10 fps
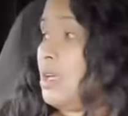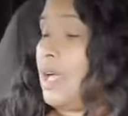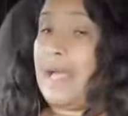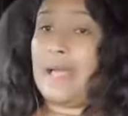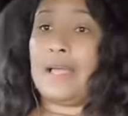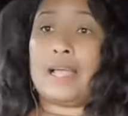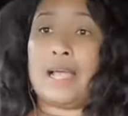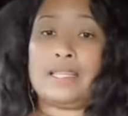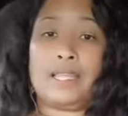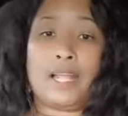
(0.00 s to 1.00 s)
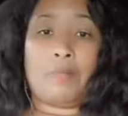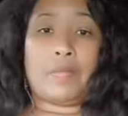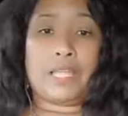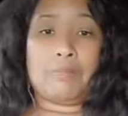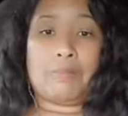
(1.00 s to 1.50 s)
And I did
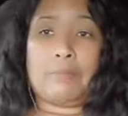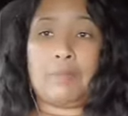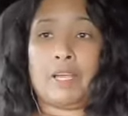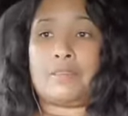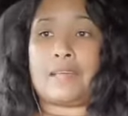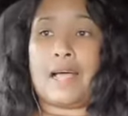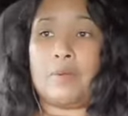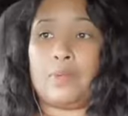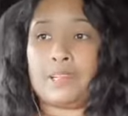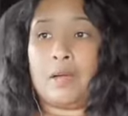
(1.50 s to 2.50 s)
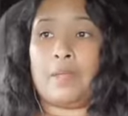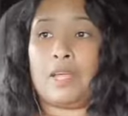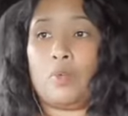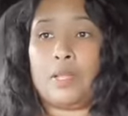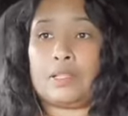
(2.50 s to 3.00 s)
Airbnb because I was
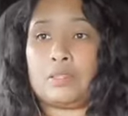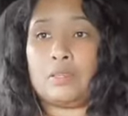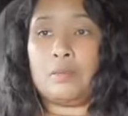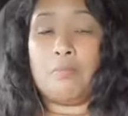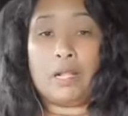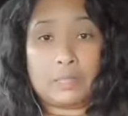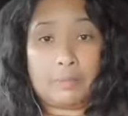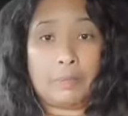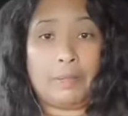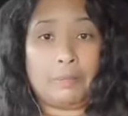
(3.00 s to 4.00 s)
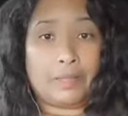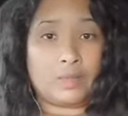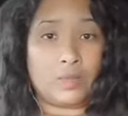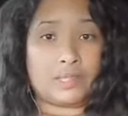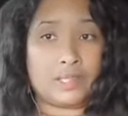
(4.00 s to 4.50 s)
coming with multiple people. It
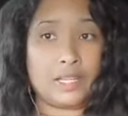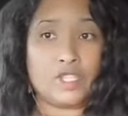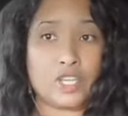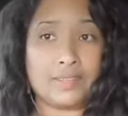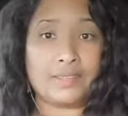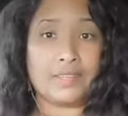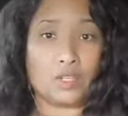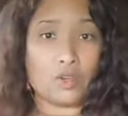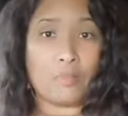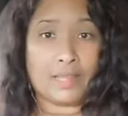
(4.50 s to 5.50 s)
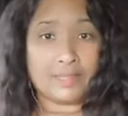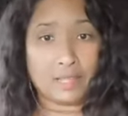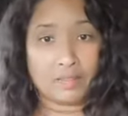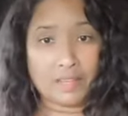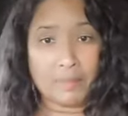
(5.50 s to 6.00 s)
was not just,
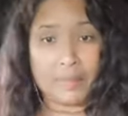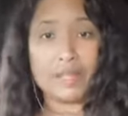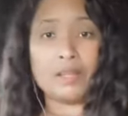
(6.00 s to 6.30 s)
myself coming